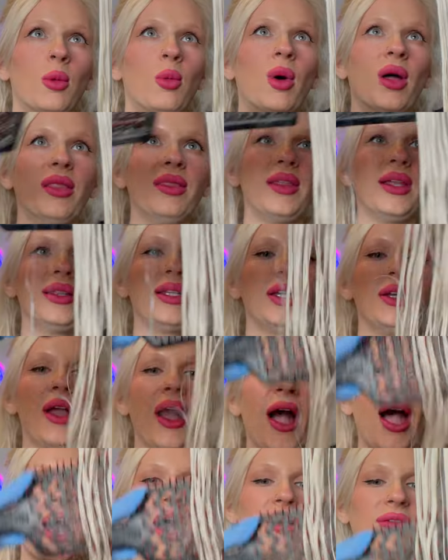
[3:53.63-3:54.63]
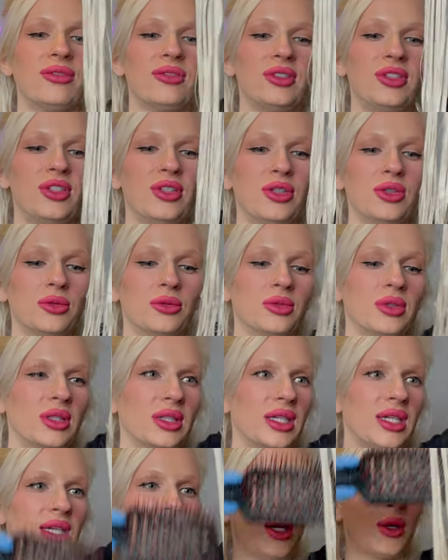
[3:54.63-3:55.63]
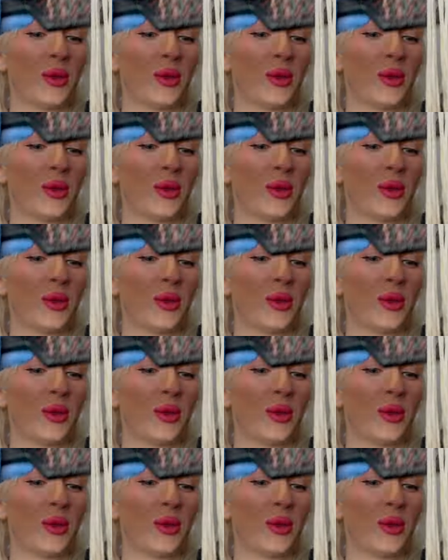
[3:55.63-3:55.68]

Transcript: One thing that you have to really